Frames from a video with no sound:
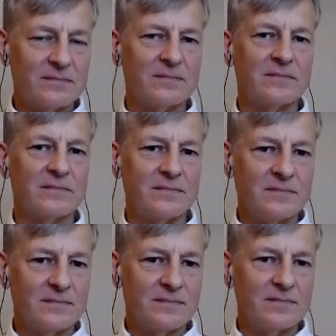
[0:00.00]

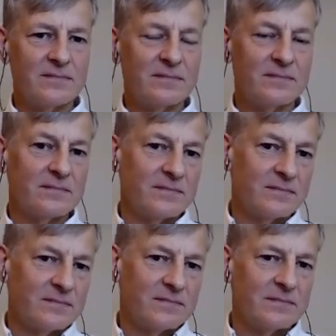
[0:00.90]

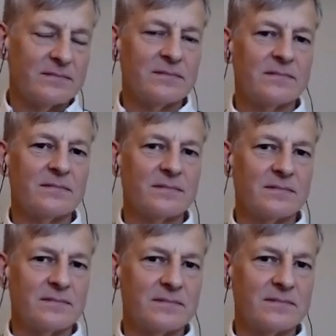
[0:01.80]

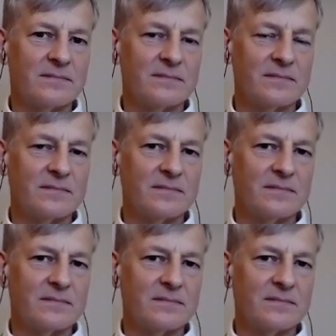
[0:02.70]

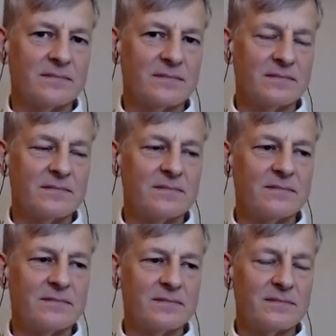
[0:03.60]

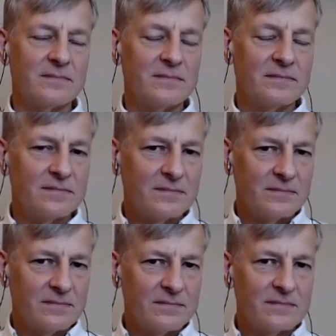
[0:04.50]

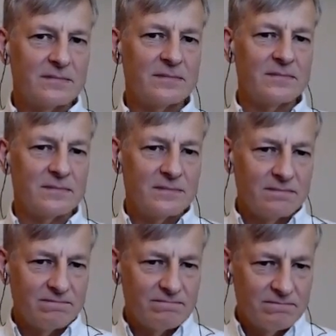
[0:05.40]

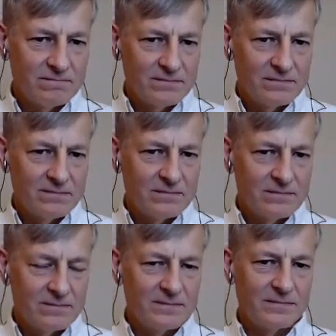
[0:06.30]

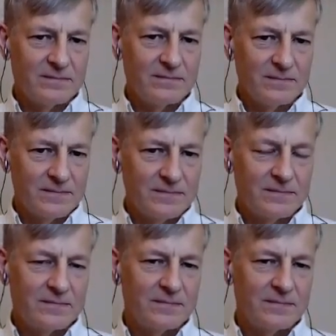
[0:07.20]
The person shown says nothing.